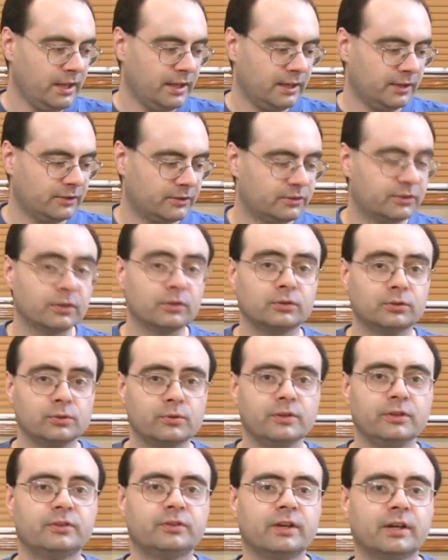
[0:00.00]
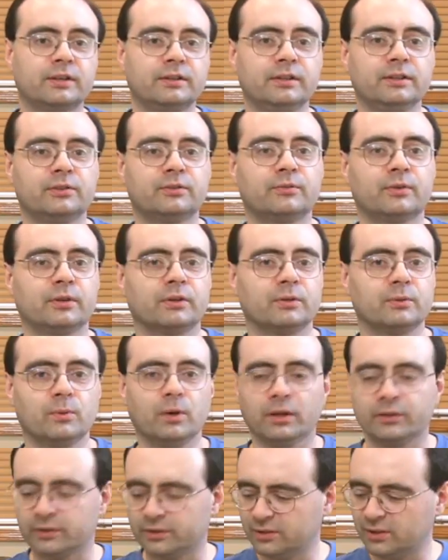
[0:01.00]
and still do these techniques fairly
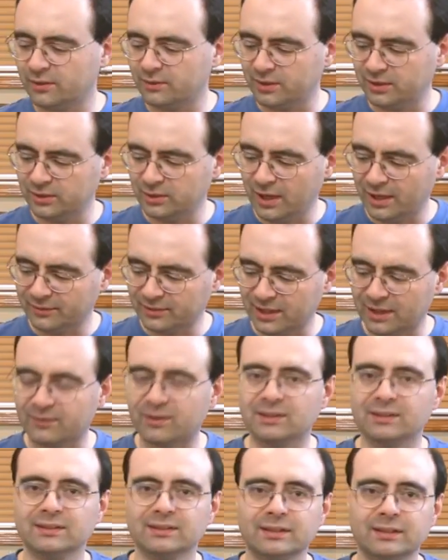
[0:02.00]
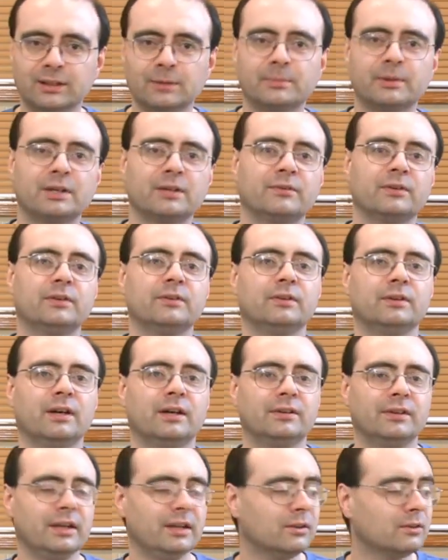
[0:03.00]
well. Now, you have, you have to have a little bit of a,
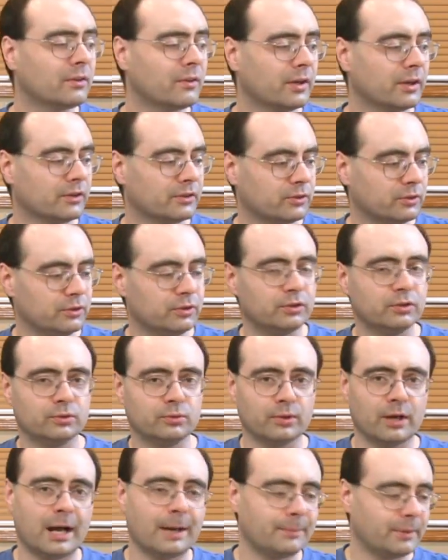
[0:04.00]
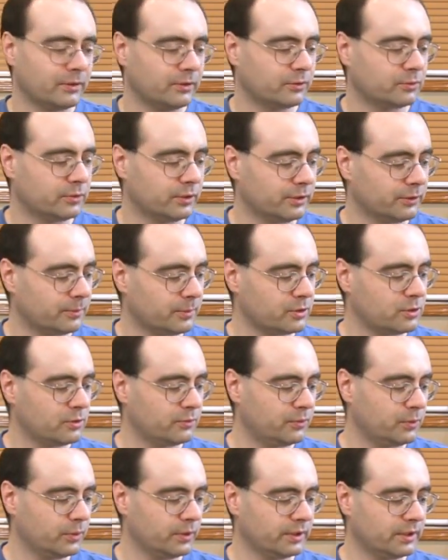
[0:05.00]
a nail there so you can grab at the string,
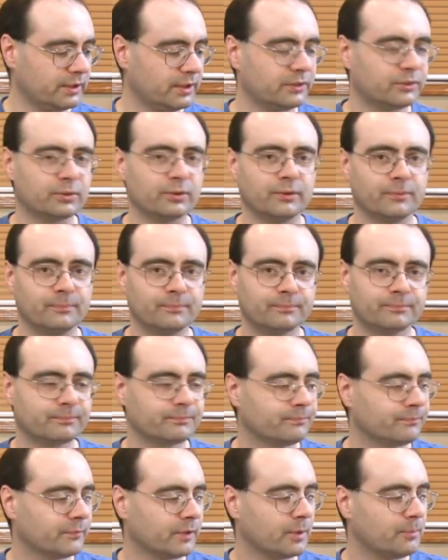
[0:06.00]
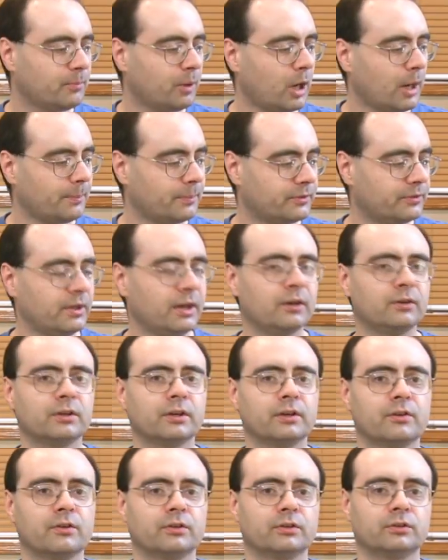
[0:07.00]
especially if you want to get that sort of pop
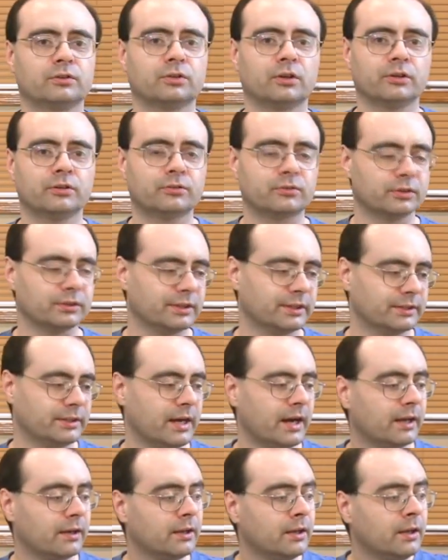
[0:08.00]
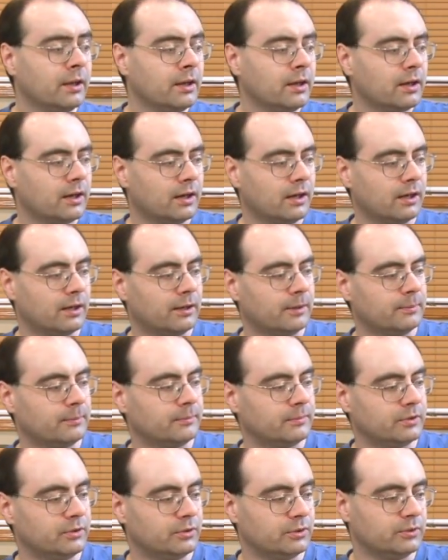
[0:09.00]
sound out of the guitar string like that
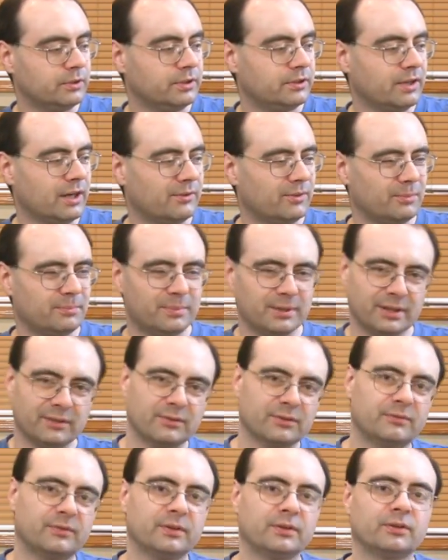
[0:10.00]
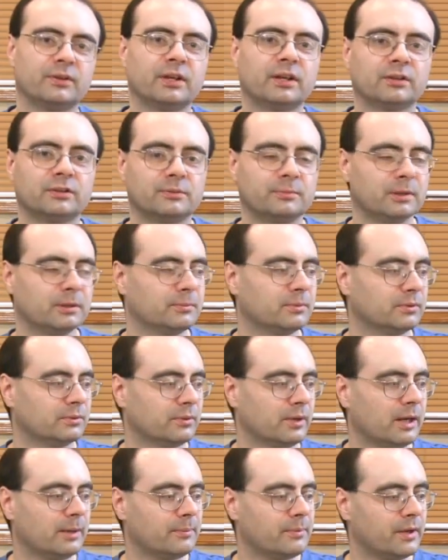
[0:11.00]
um, you do need to have a bit of a fingernail to be able to
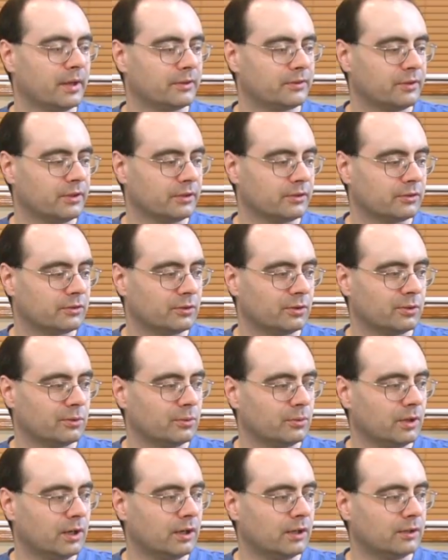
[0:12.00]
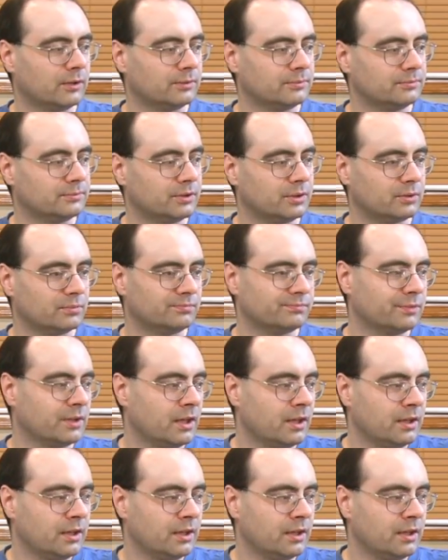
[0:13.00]
grab that there. So, uh, you know,